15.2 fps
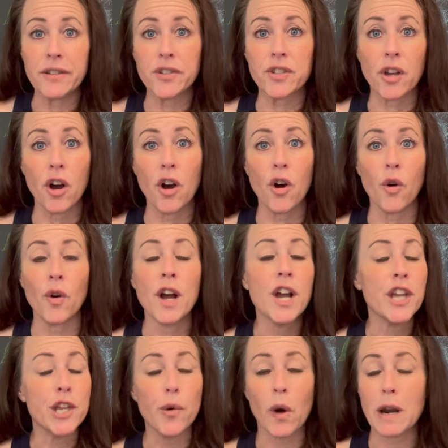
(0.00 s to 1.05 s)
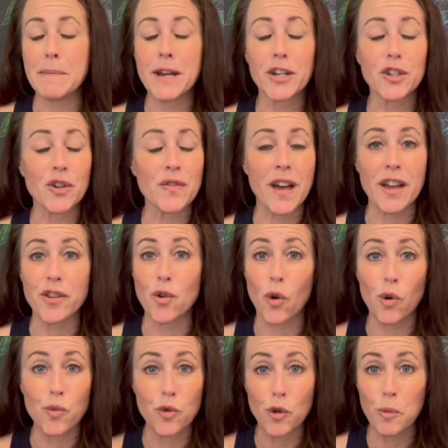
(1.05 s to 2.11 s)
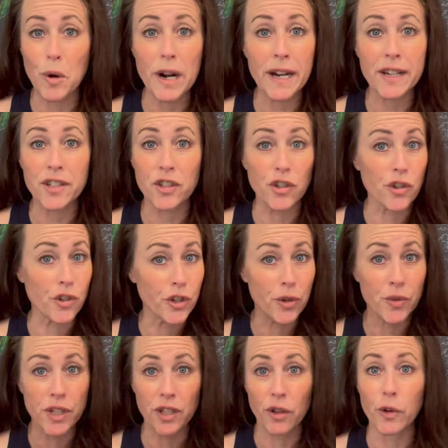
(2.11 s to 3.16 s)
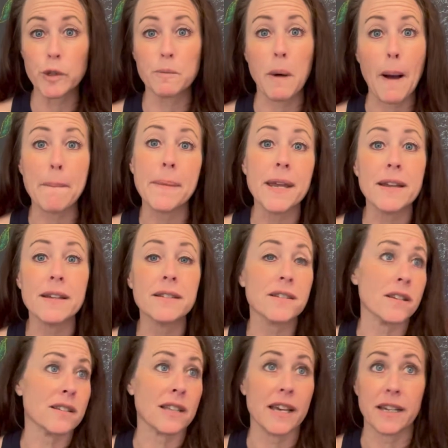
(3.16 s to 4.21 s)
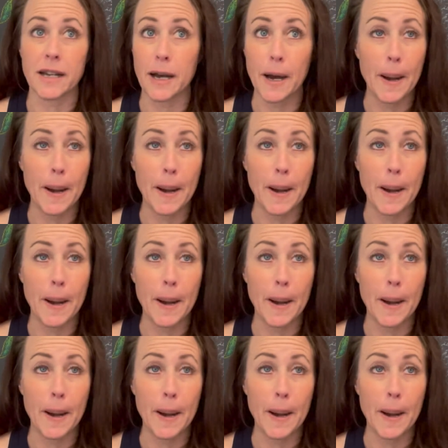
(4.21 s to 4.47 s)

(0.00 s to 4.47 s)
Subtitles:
So you want to make sure that your rubrics, you're using those puppies as like